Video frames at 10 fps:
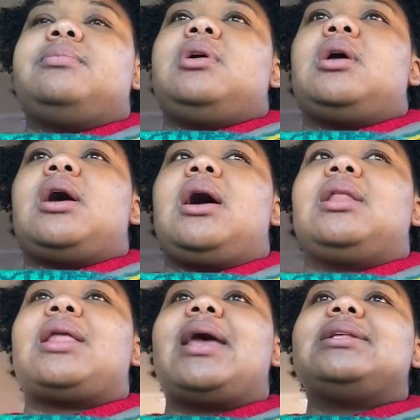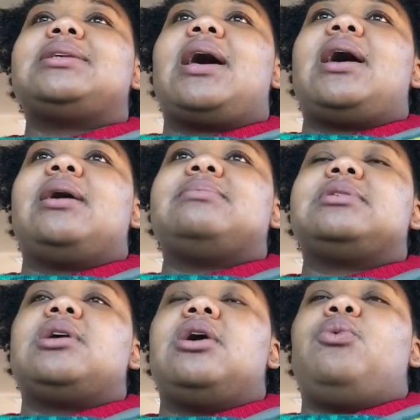a lot of times
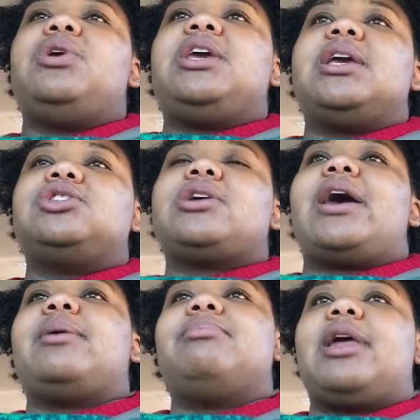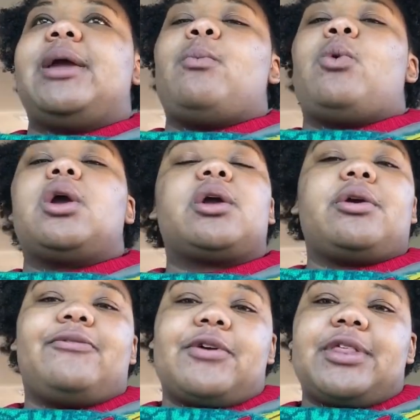we can try to blame work
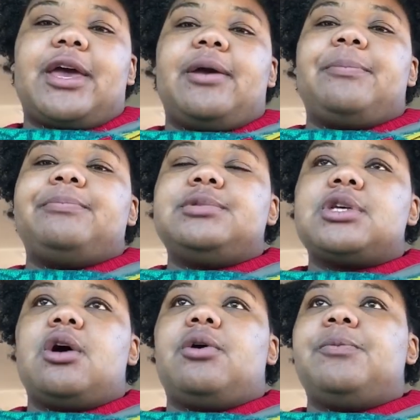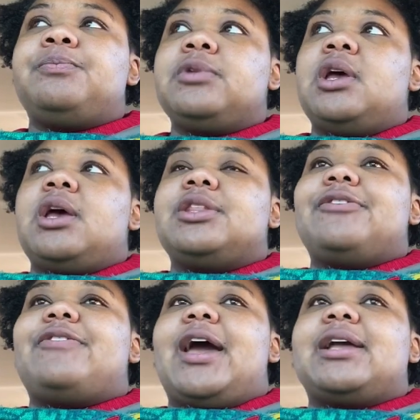for that. So the
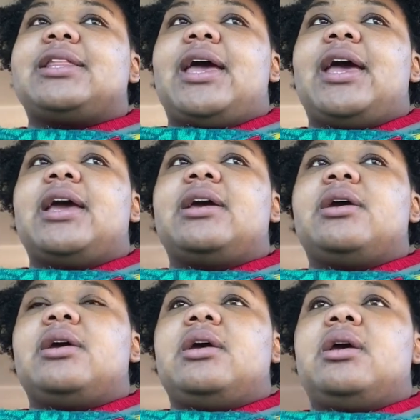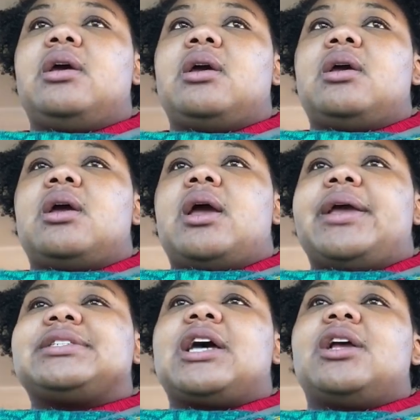fact that it's
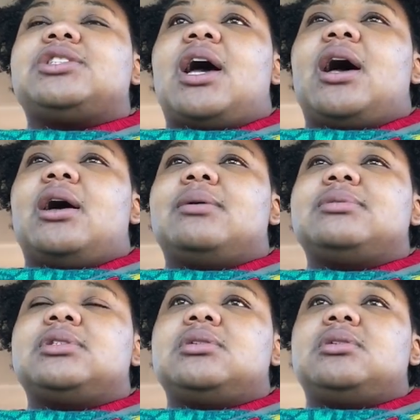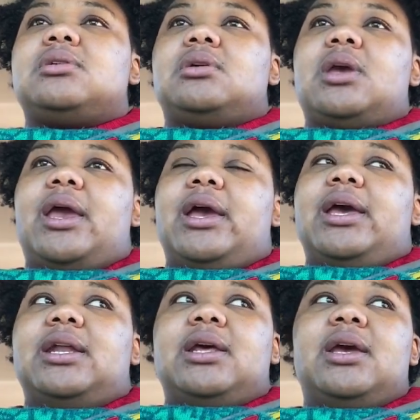our jobs, and
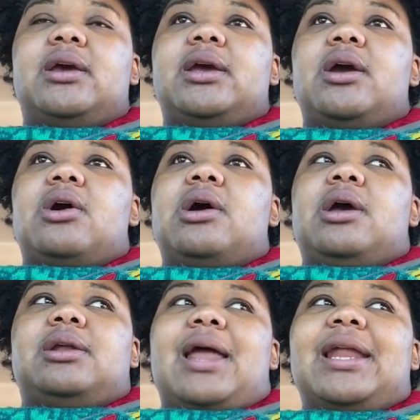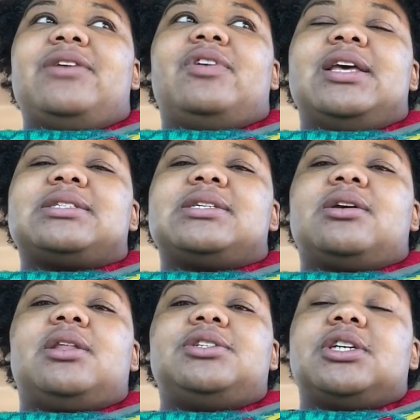not even necessarily
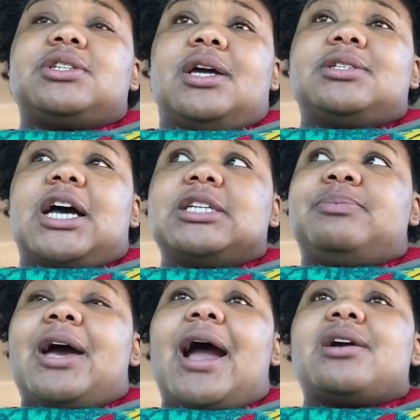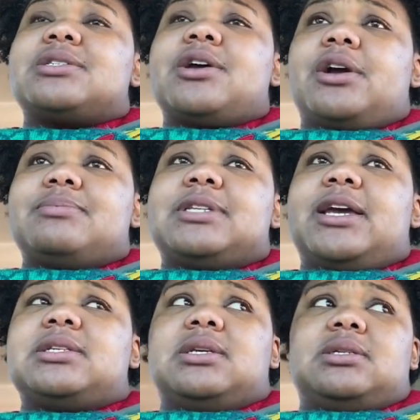just our jobs, but our
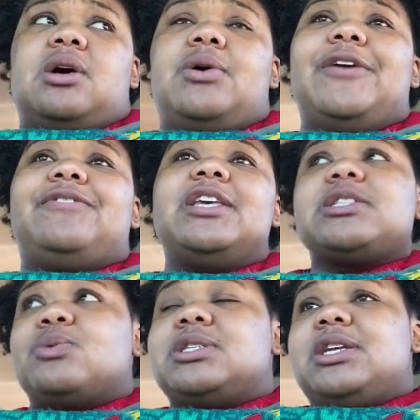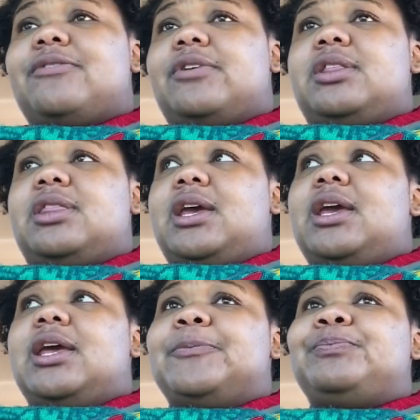circumstances. So if this was different,
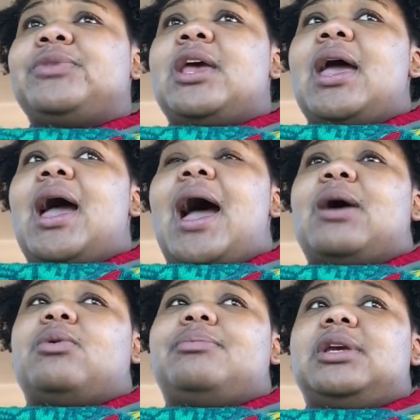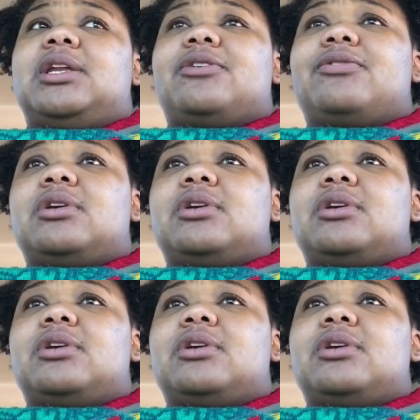then I would be different.